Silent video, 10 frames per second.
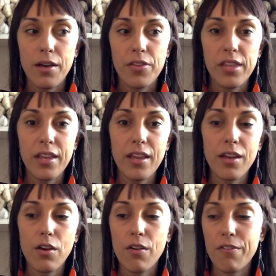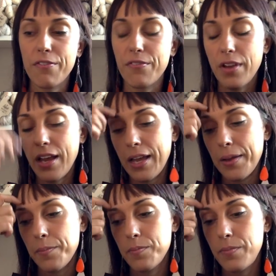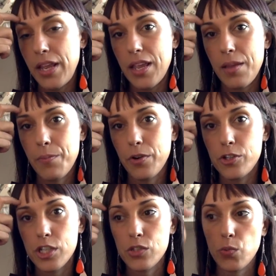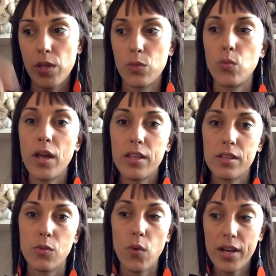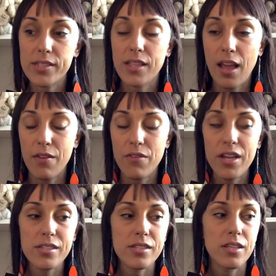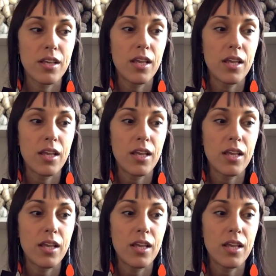thinking of making projects with wax canvas,